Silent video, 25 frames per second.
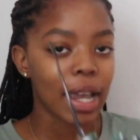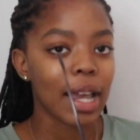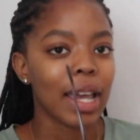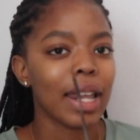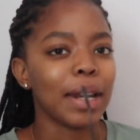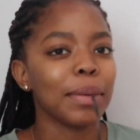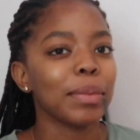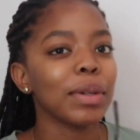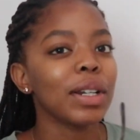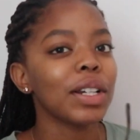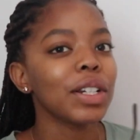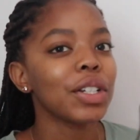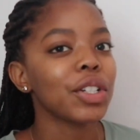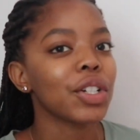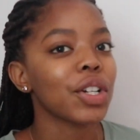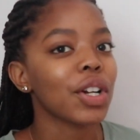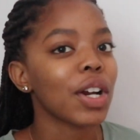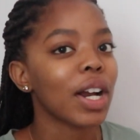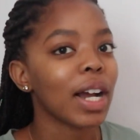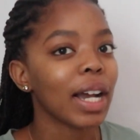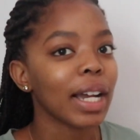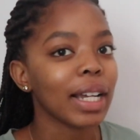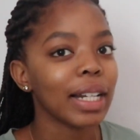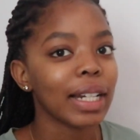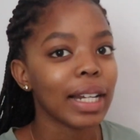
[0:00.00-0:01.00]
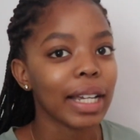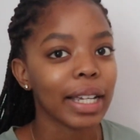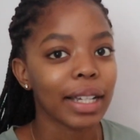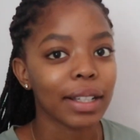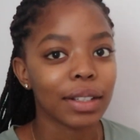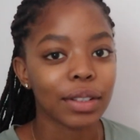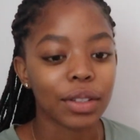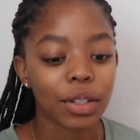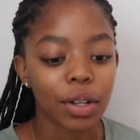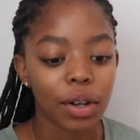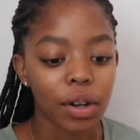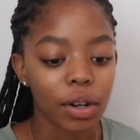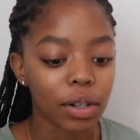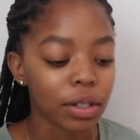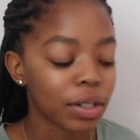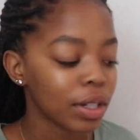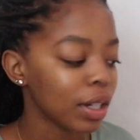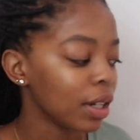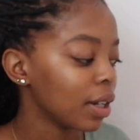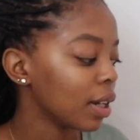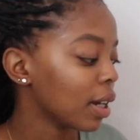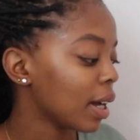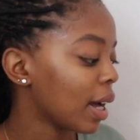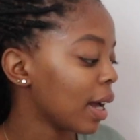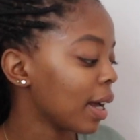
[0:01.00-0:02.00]
And I'm gonna try like talk
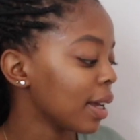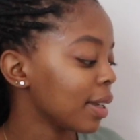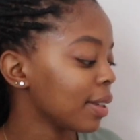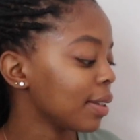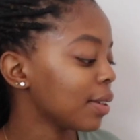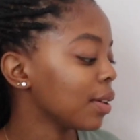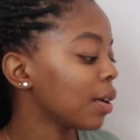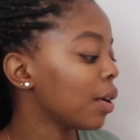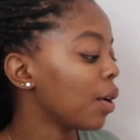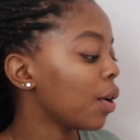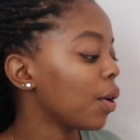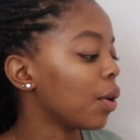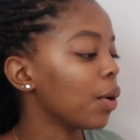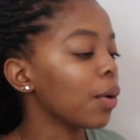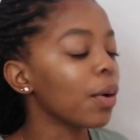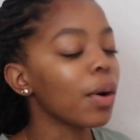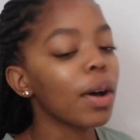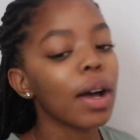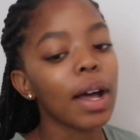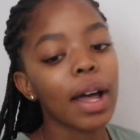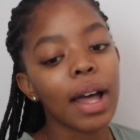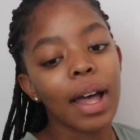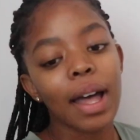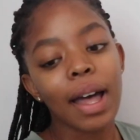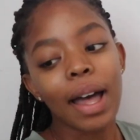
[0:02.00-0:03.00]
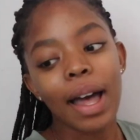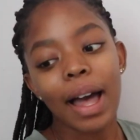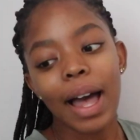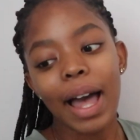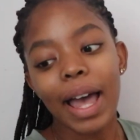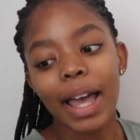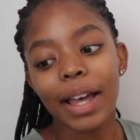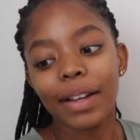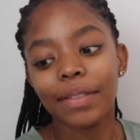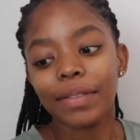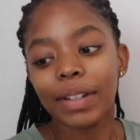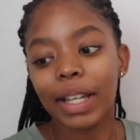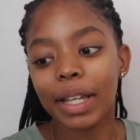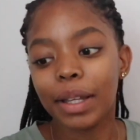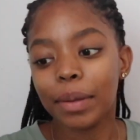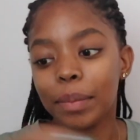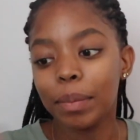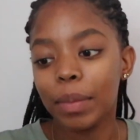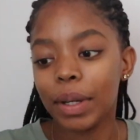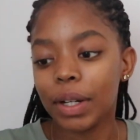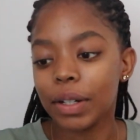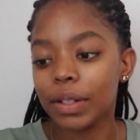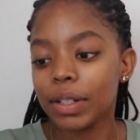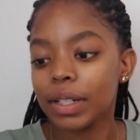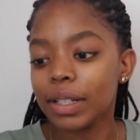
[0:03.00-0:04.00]
to you guys. Oh, I have like
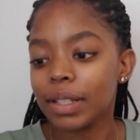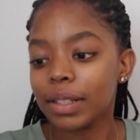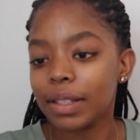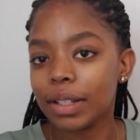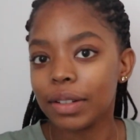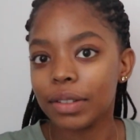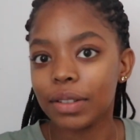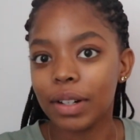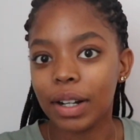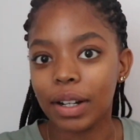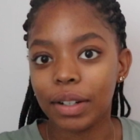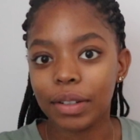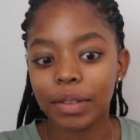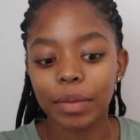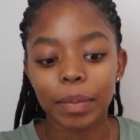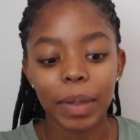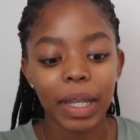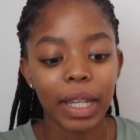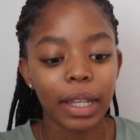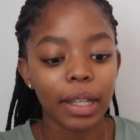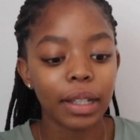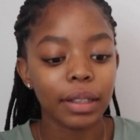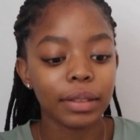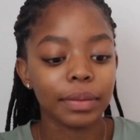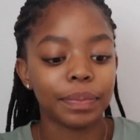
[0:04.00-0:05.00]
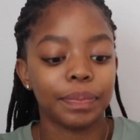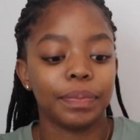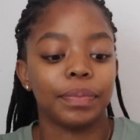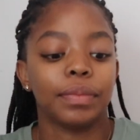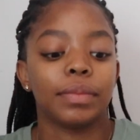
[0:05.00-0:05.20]
mirrors around me,